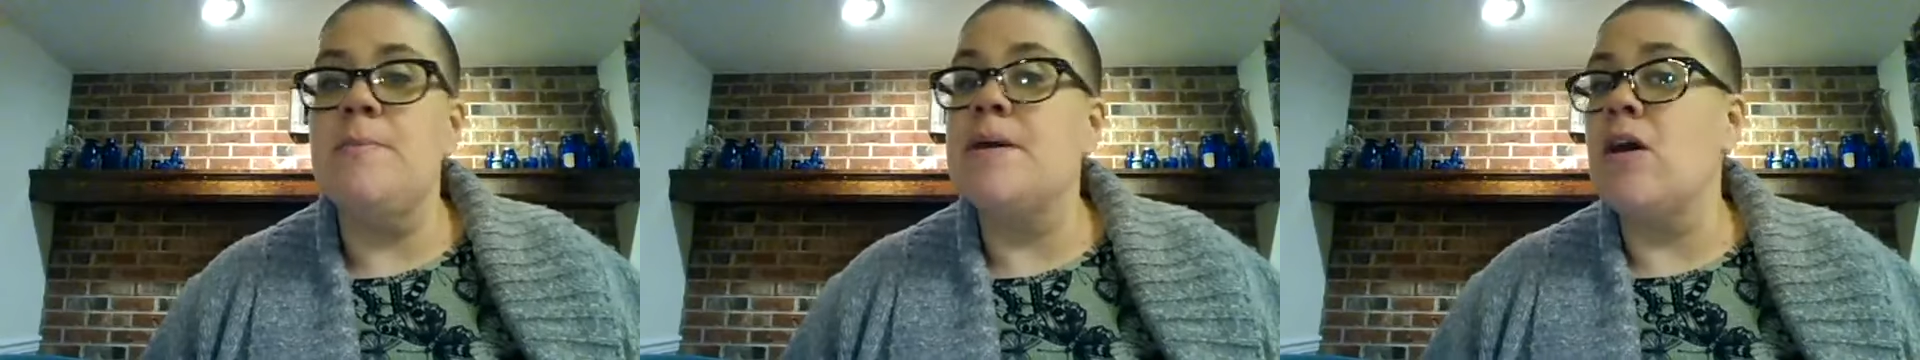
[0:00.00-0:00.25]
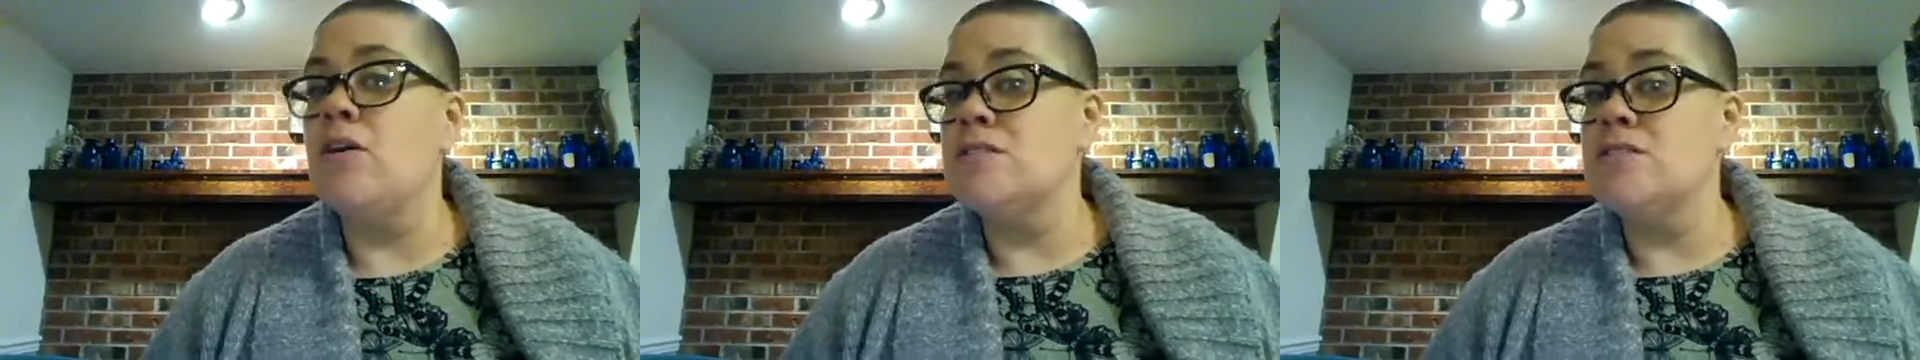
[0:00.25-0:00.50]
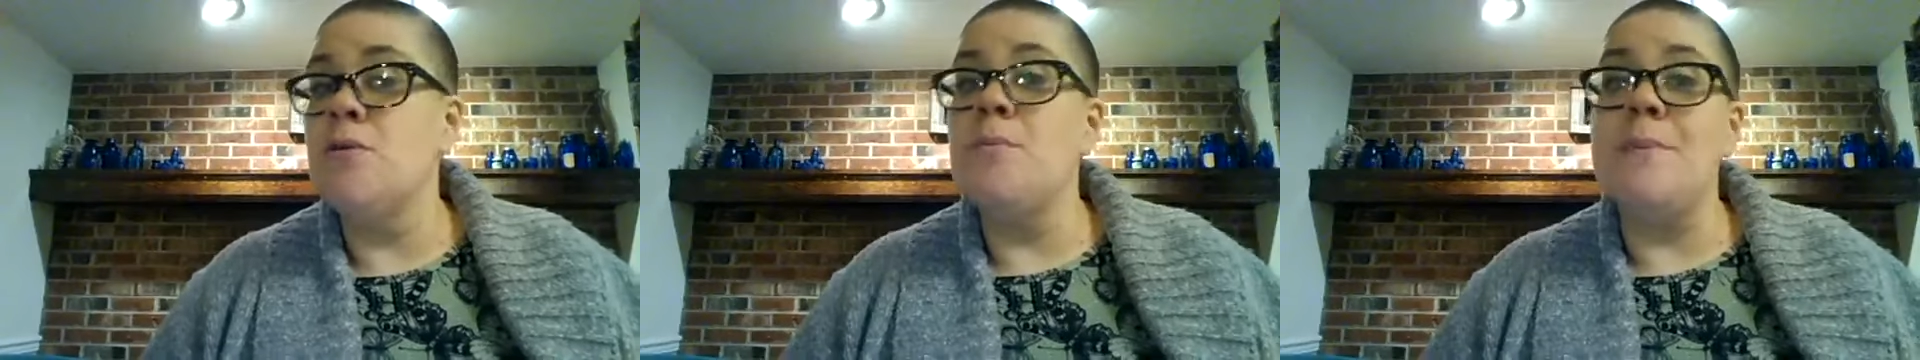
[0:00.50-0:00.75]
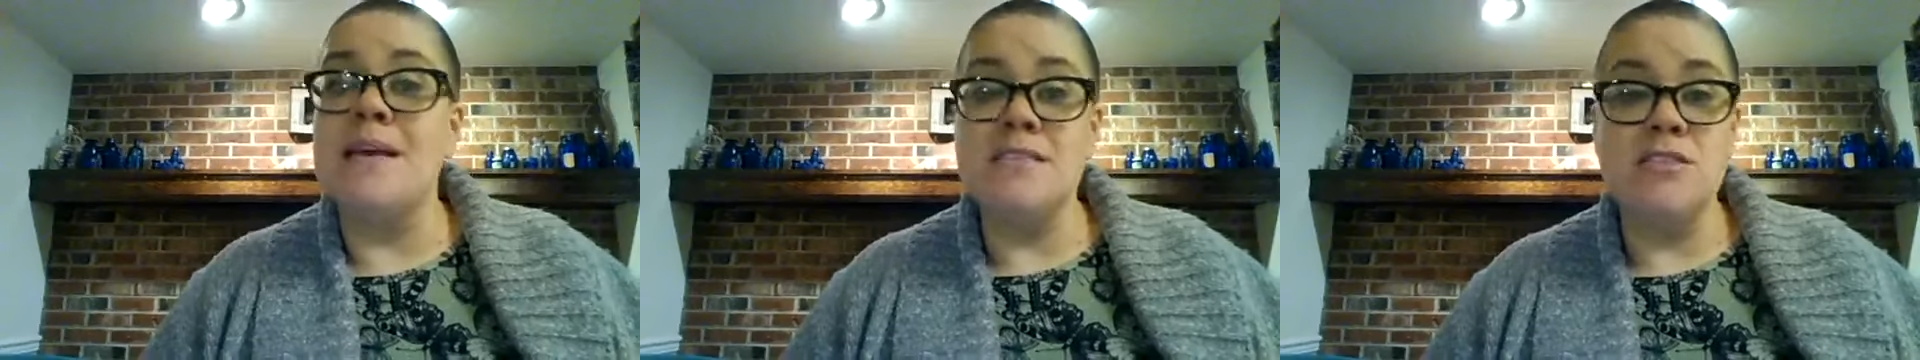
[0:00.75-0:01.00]
But also
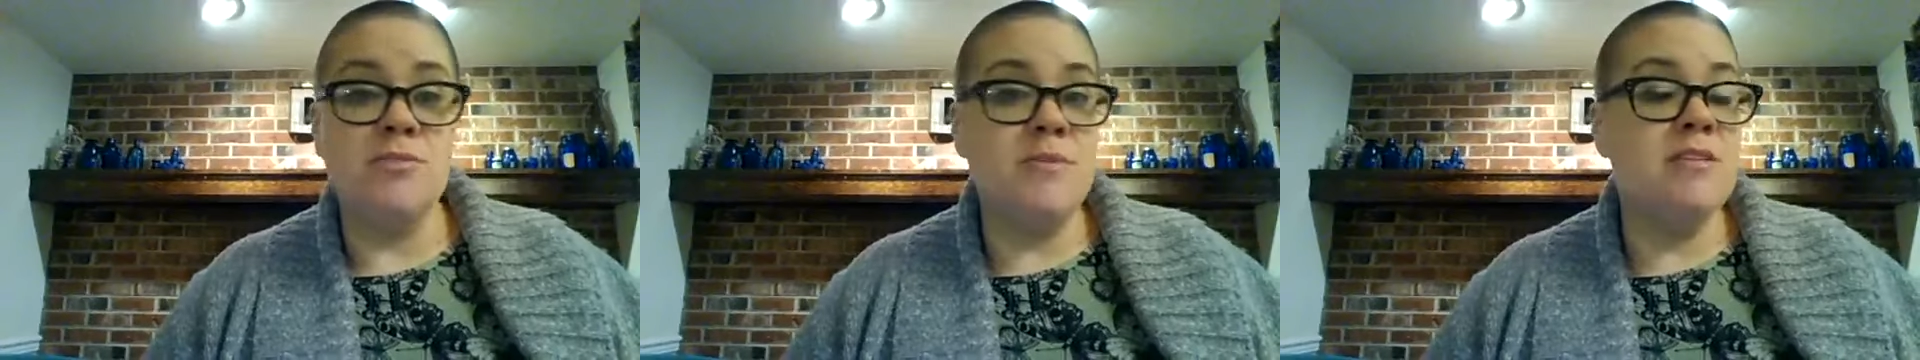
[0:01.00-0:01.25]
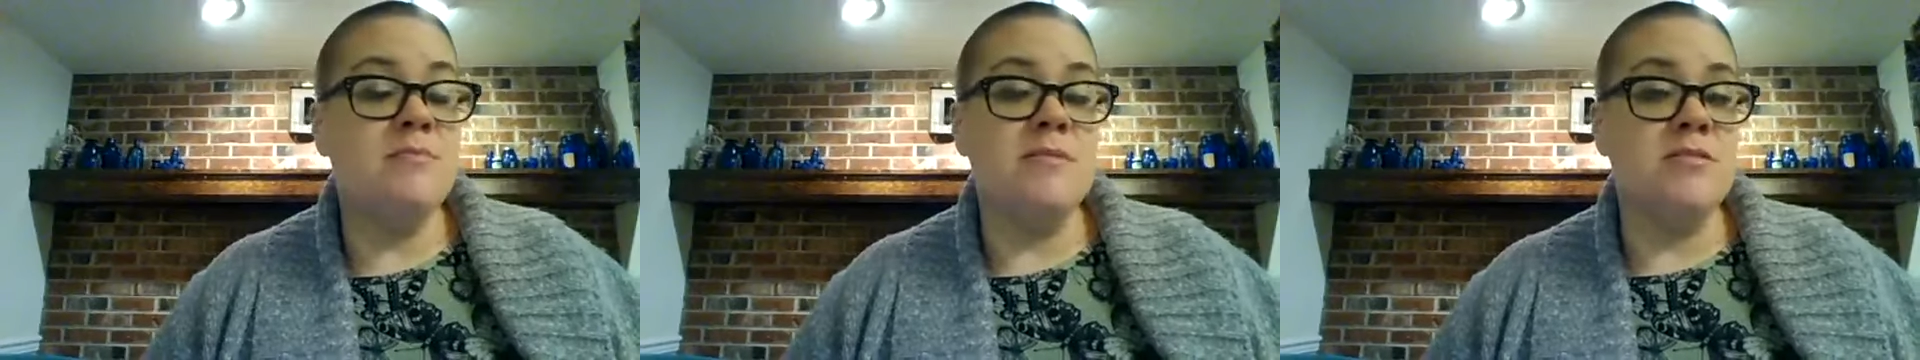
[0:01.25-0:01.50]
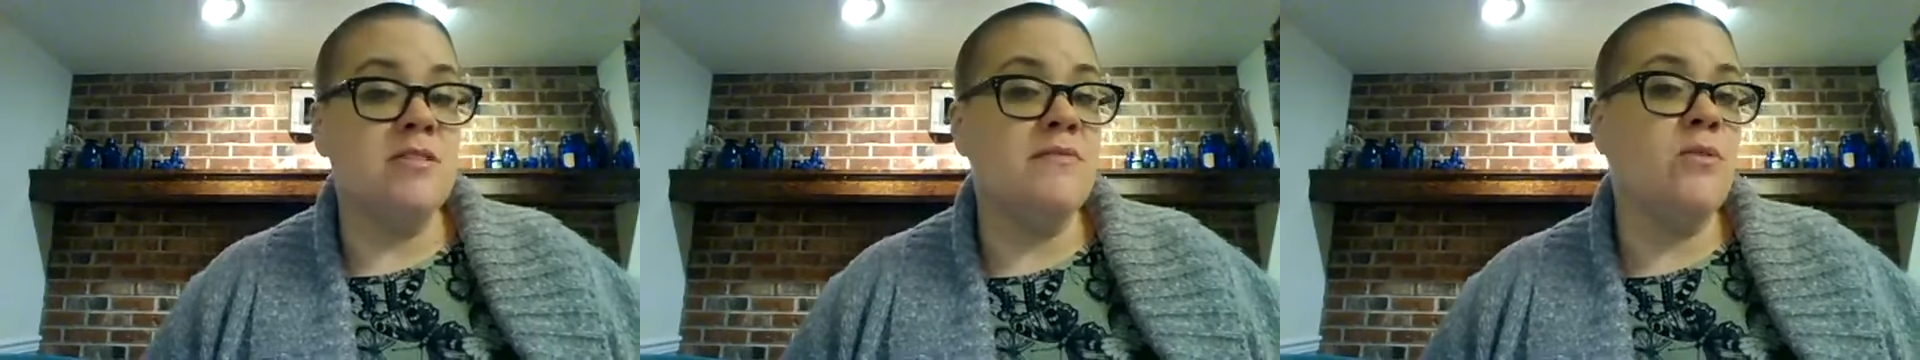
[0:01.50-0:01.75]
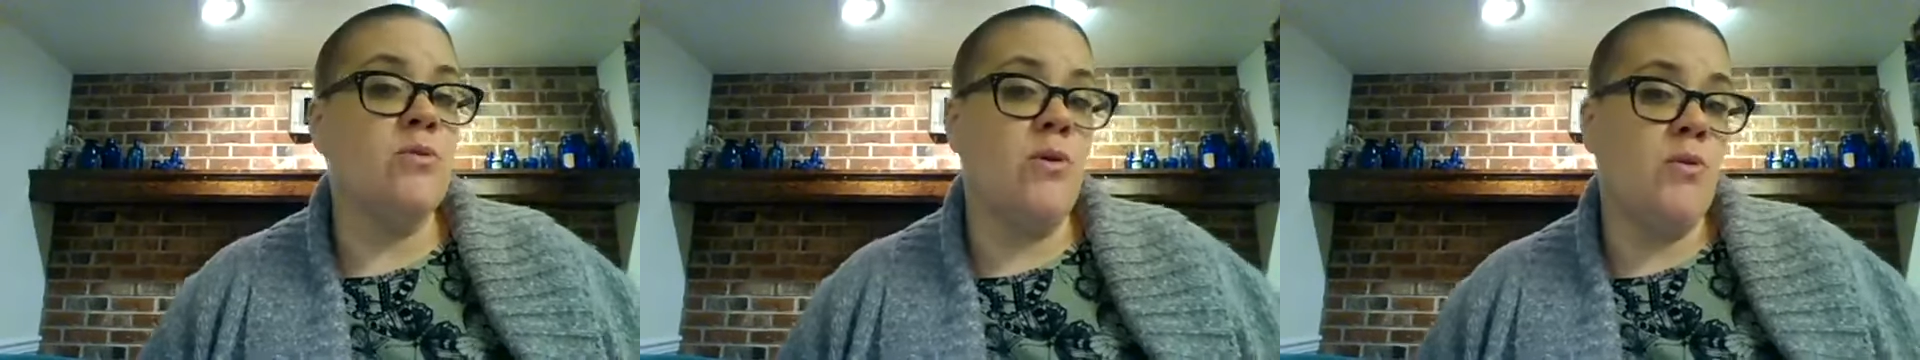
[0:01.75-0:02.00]
message me, especially
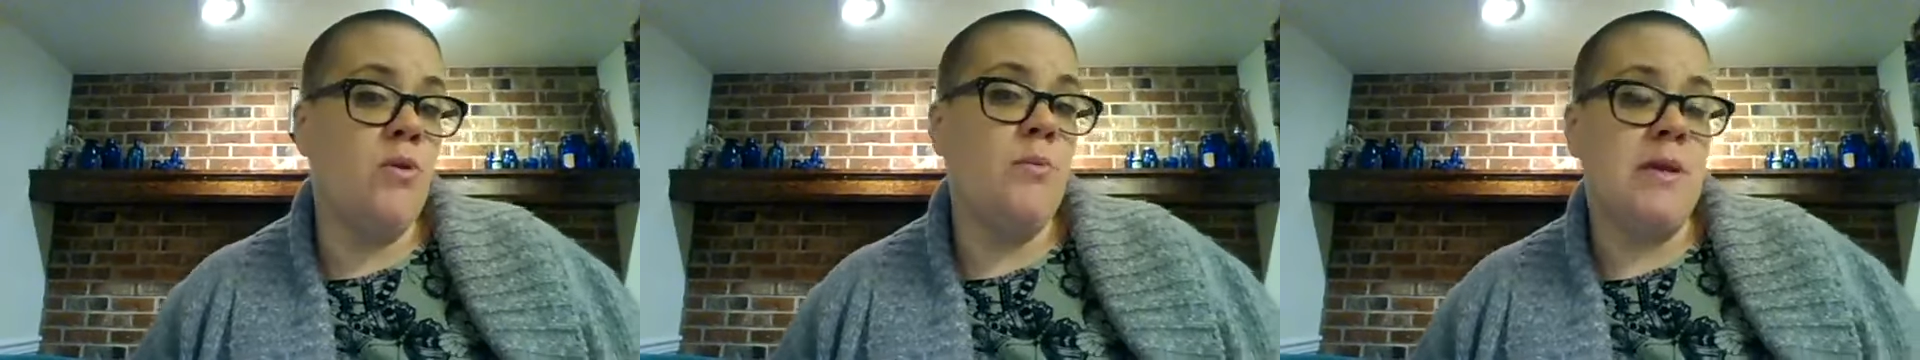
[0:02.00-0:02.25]
if you're local.